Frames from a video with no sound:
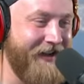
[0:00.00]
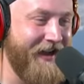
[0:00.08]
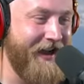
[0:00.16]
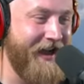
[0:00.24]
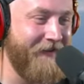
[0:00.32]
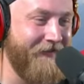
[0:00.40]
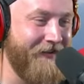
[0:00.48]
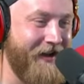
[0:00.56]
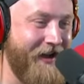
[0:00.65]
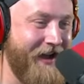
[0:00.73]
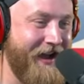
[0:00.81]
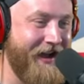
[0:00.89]
I have.
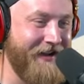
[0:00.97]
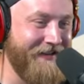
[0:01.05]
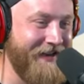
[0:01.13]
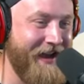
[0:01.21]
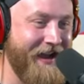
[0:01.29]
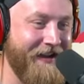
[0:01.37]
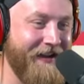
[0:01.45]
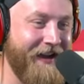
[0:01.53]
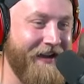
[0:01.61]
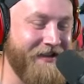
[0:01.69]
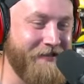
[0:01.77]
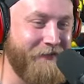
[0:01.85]
I, I can't.
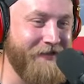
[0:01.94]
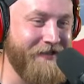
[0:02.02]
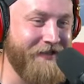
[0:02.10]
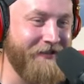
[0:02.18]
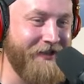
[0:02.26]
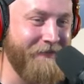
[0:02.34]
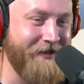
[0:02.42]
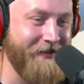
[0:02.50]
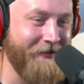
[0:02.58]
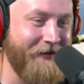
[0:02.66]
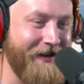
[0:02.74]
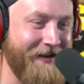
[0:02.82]
I just physically am
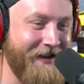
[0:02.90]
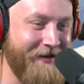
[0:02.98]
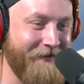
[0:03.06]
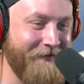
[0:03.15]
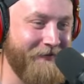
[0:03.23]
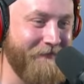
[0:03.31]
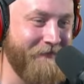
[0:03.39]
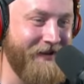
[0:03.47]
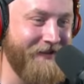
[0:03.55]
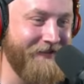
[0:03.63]
ill right now. mate.